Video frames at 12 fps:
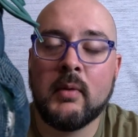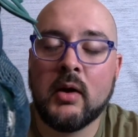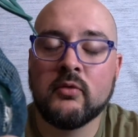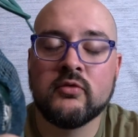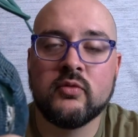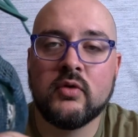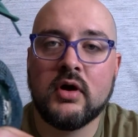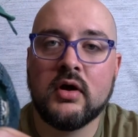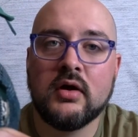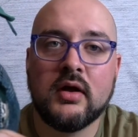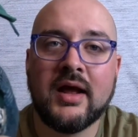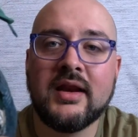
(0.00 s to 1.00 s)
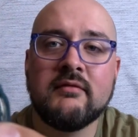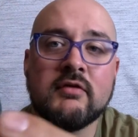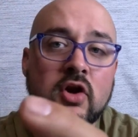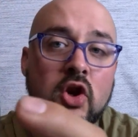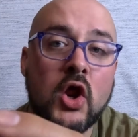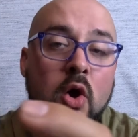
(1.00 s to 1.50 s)
I didn't
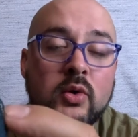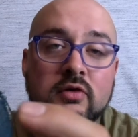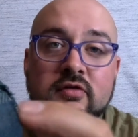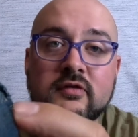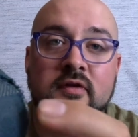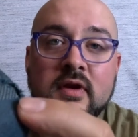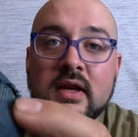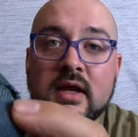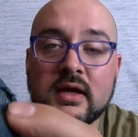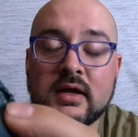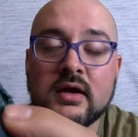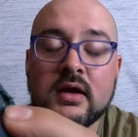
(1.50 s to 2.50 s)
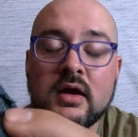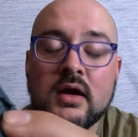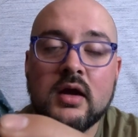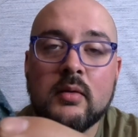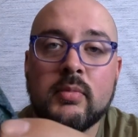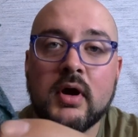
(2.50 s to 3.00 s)
even notice the nick,
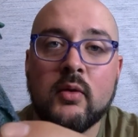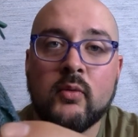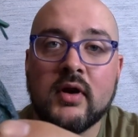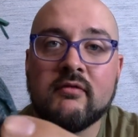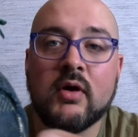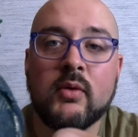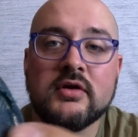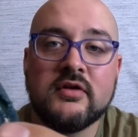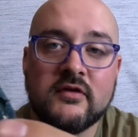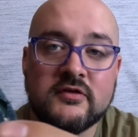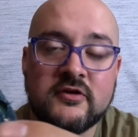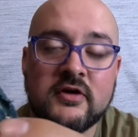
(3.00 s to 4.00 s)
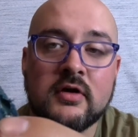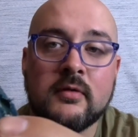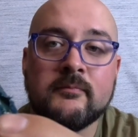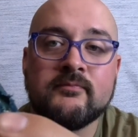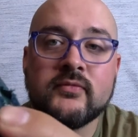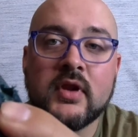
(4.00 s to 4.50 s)
but whenever I went to the
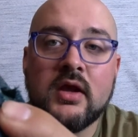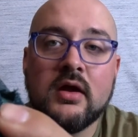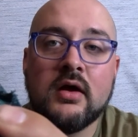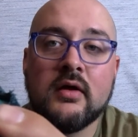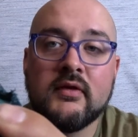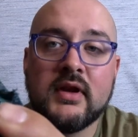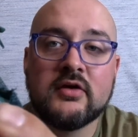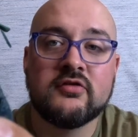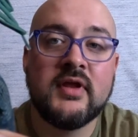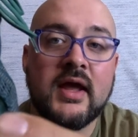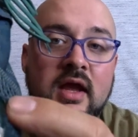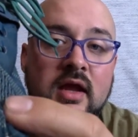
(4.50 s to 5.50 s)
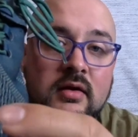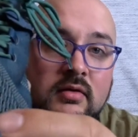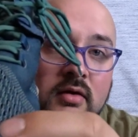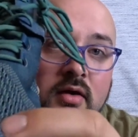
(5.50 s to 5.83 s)
gym the next day,